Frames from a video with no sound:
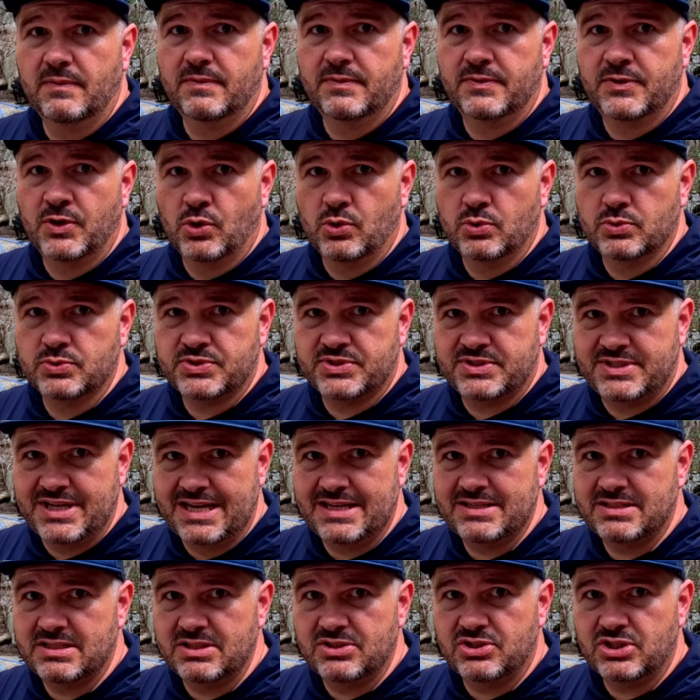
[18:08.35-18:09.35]
those
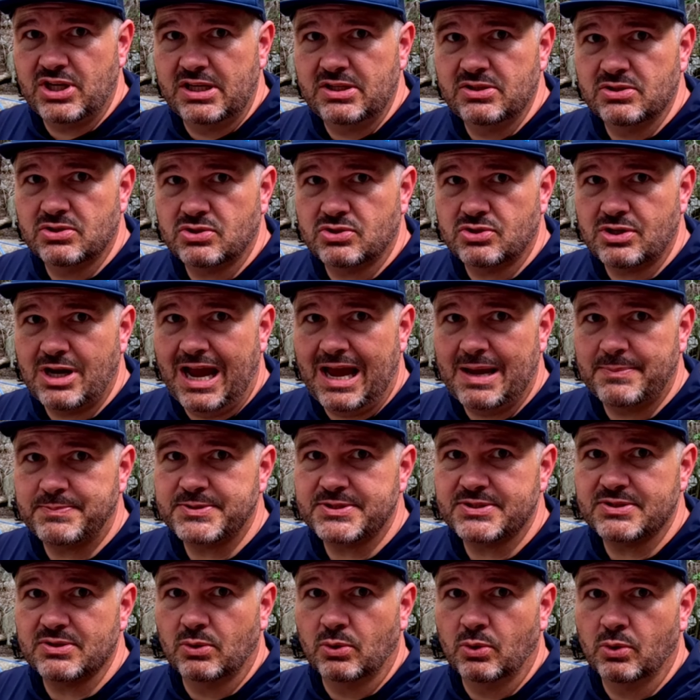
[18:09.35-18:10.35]
daisy chain
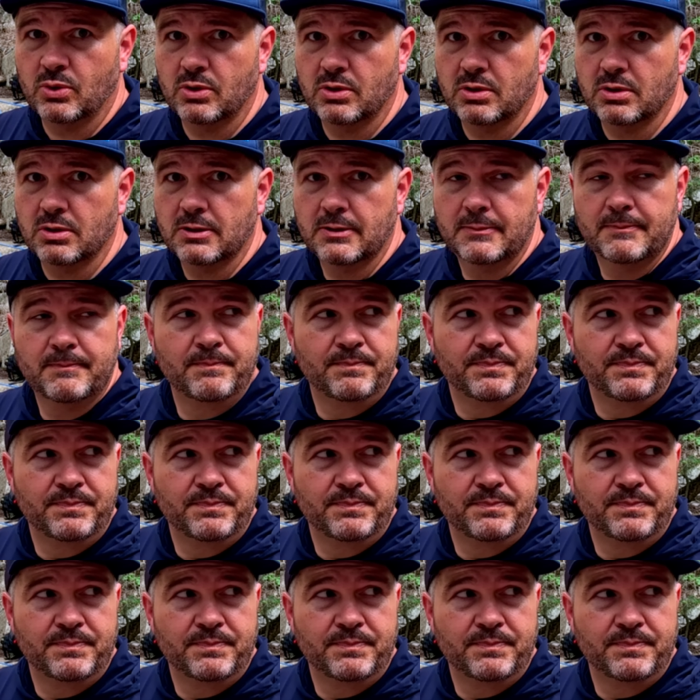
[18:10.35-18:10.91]
straps, or